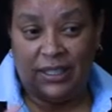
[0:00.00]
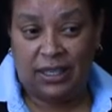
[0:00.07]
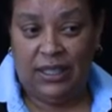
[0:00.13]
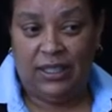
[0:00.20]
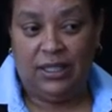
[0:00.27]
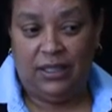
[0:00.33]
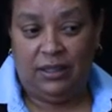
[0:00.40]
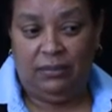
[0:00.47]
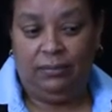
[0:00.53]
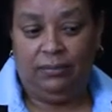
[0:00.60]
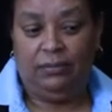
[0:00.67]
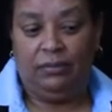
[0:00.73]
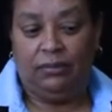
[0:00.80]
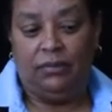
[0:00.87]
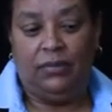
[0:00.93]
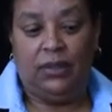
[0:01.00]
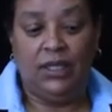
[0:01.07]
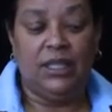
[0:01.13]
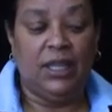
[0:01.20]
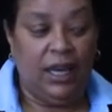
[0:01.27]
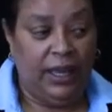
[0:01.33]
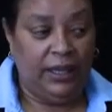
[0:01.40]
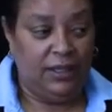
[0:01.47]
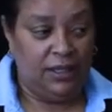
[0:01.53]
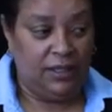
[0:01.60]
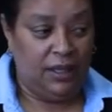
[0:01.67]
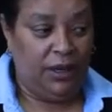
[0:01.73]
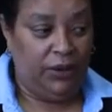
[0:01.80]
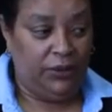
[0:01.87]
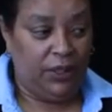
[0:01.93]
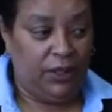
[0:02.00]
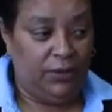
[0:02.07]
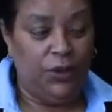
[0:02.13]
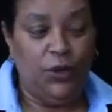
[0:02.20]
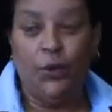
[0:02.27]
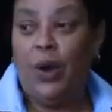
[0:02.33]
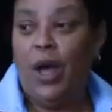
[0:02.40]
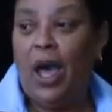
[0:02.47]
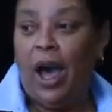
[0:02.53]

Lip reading: listen, this client is now on the review.